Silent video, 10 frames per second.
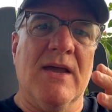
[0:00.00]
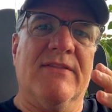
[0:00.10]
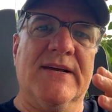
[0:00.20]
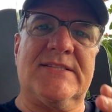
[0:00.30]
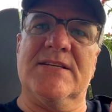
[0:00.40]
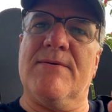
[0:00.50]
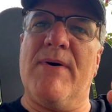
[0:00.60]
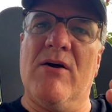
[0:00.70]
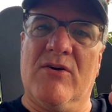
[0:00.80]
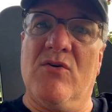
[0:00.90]
this is
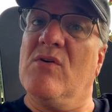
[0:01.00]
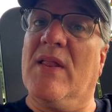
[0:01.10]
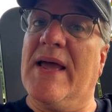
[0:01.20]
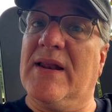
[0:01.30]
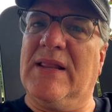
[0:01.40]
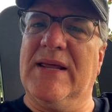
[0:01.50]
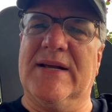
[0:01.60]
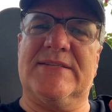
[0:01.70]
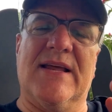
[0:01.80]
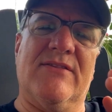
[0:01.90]
about Google
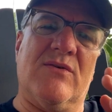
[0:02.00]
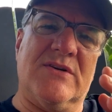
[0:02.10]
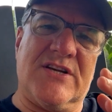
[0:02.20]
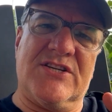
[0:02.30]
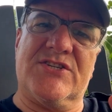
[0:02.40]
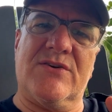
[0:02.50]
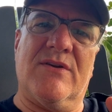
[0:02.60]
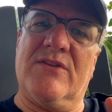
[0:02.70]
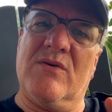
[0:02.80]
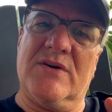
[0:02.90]
Analytics, and there was a
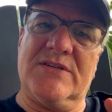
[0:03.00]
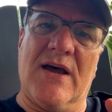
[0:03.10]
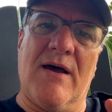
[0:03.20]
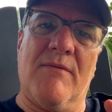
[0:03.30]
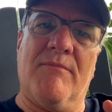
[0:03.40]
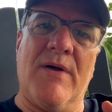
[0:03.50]
there was a,